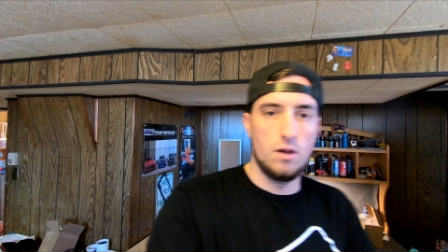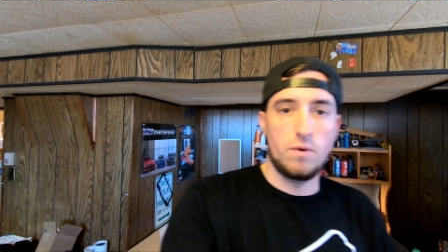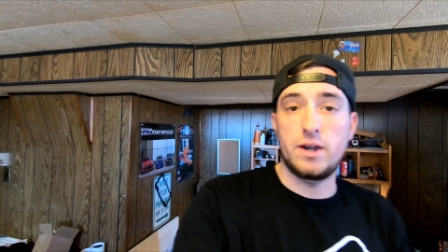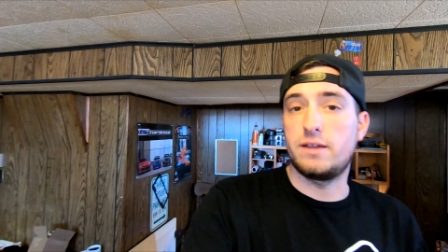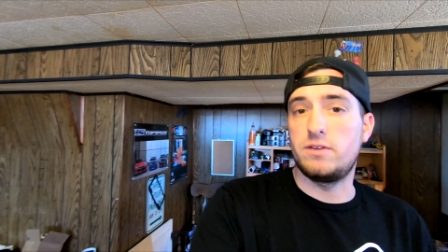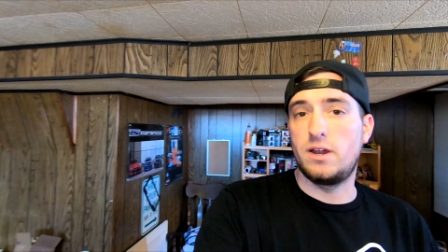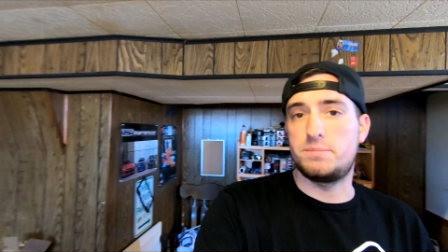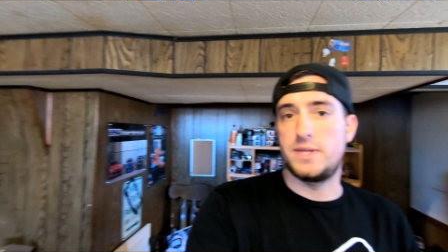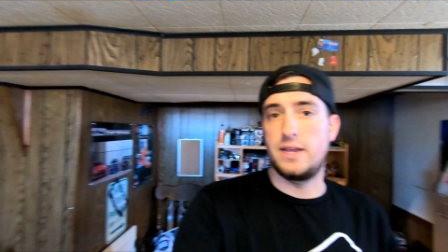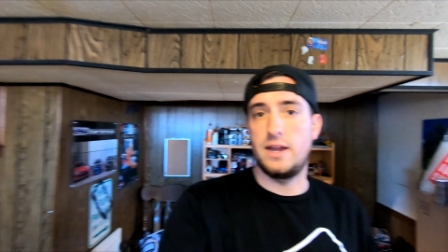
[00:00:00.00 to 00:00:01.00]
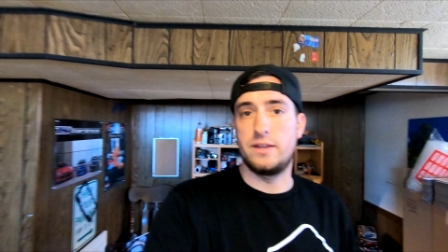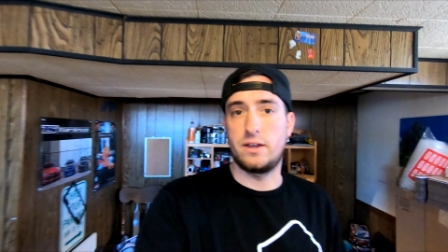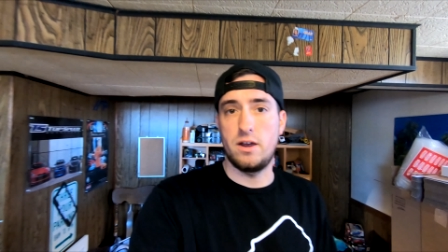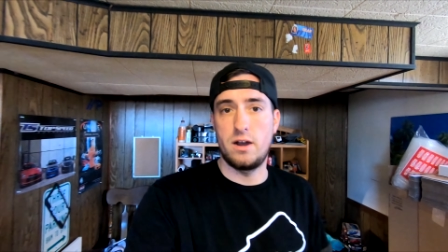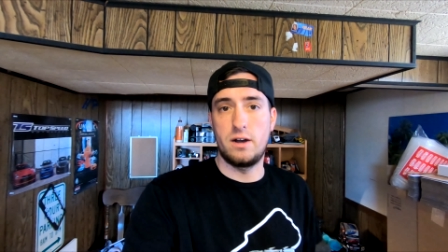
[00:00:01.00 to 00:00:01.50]
Wanted to give you an update on the
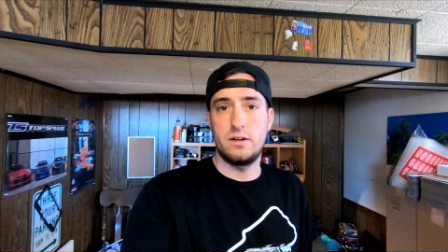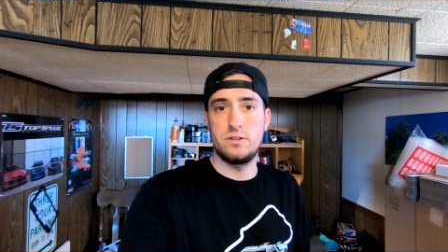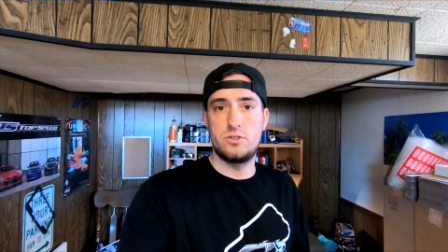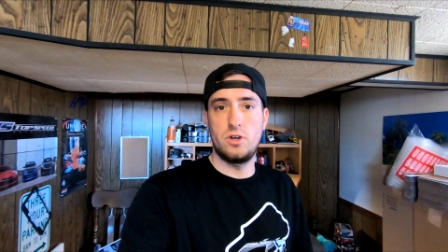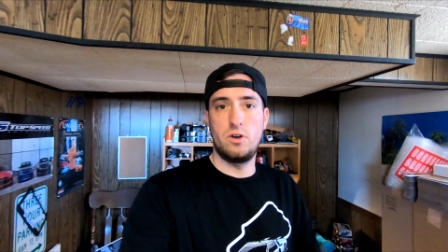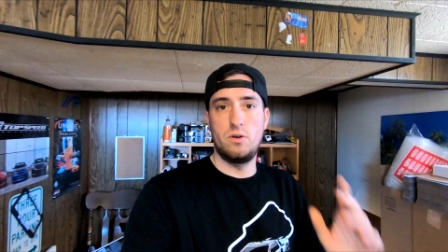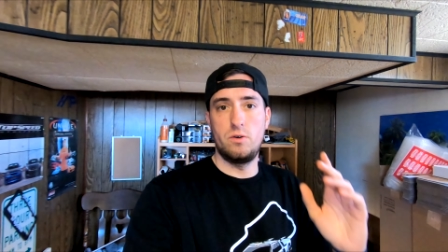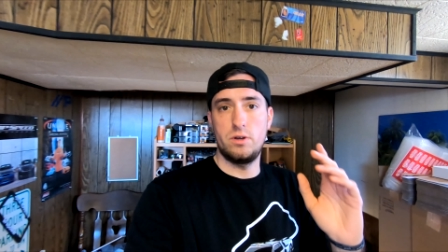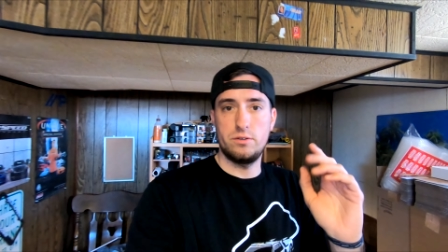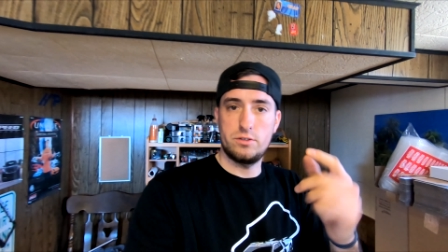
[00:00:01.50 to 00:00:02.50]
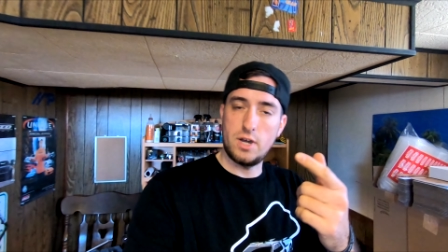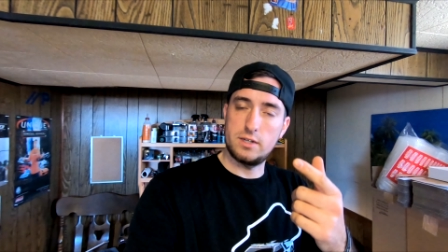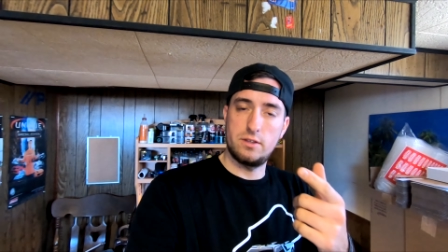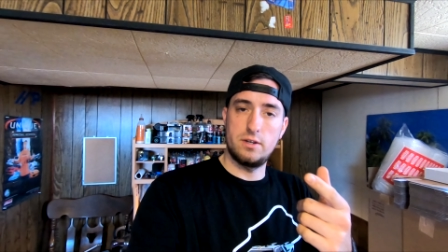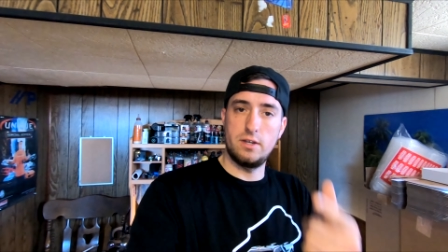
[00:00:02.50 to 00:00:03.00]
car. So
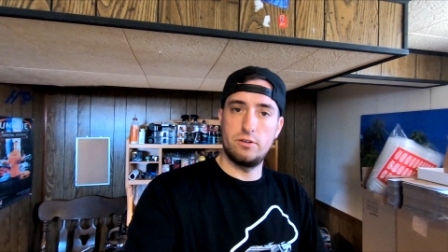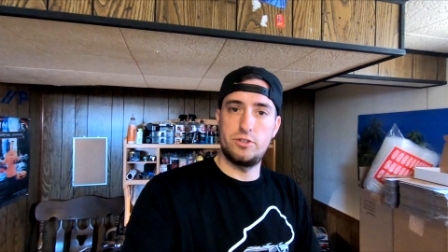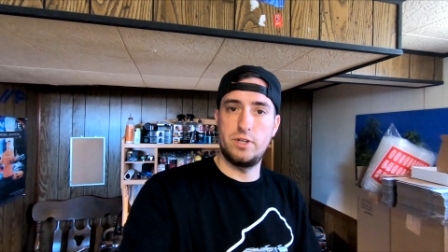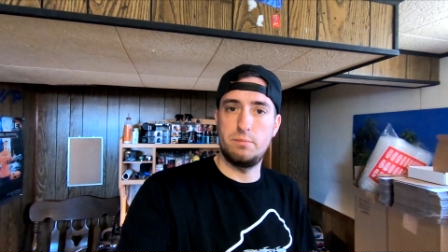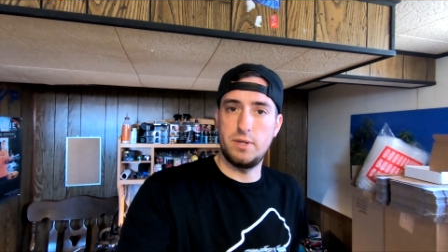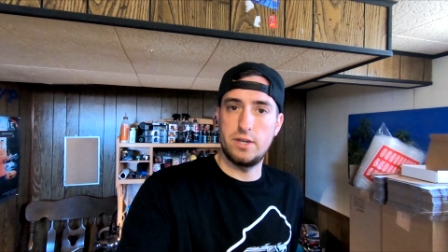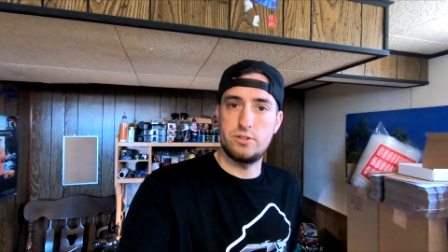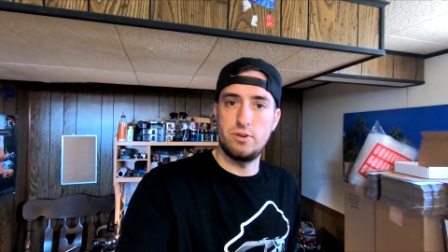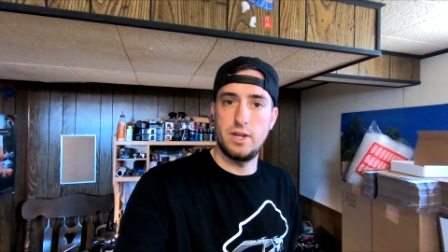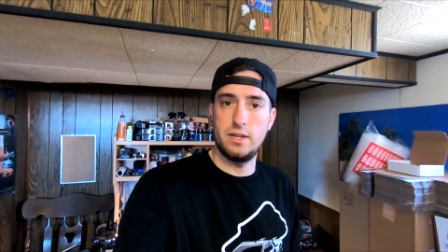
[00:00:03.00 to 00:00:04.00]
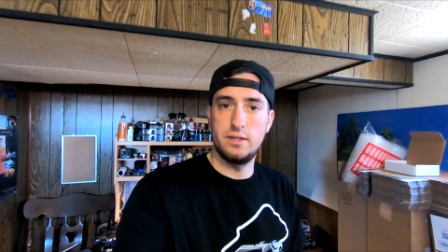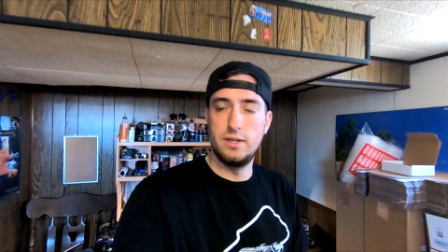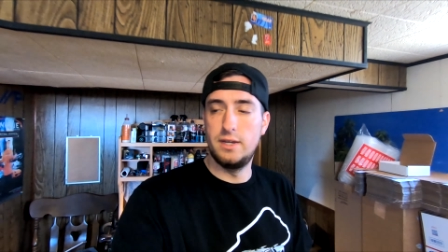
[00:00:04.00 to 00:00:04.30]
talked to the dealership yesterday.